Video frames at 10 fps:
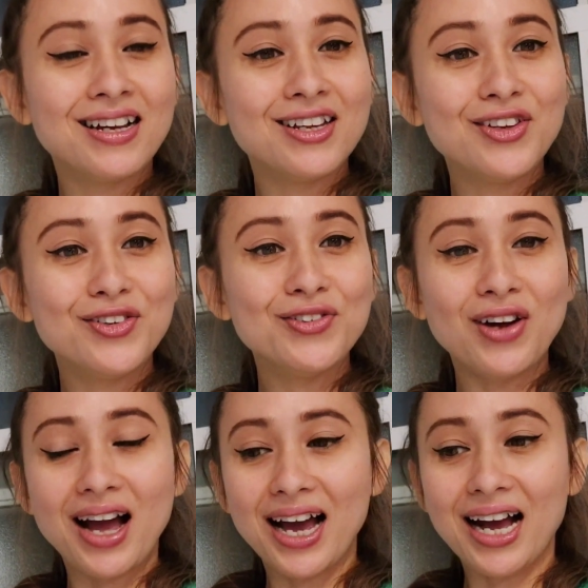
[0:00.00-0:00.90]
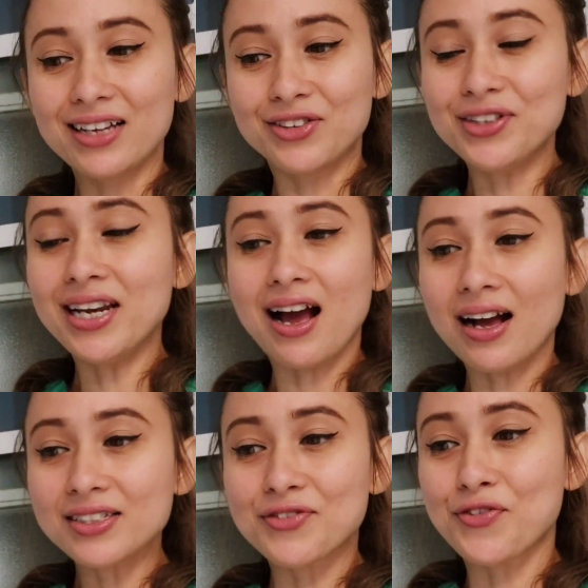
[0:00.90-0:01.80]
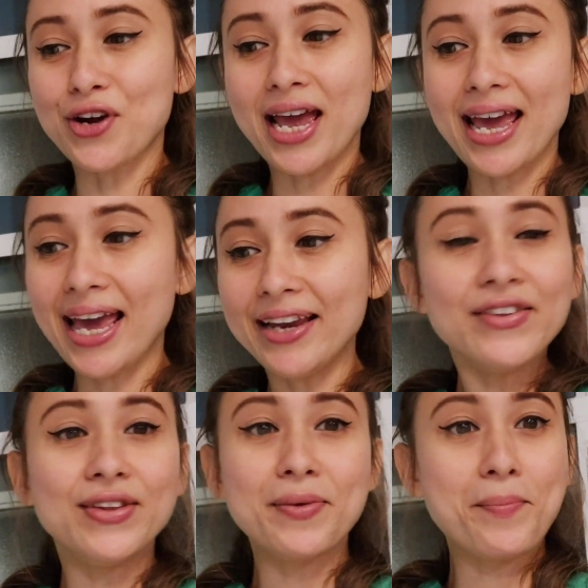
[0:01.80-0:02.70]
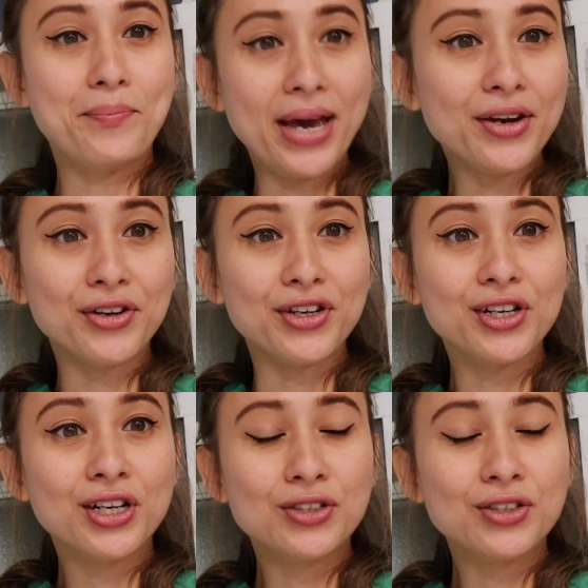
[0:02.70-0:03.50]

You know, I couldn't ask for anything better,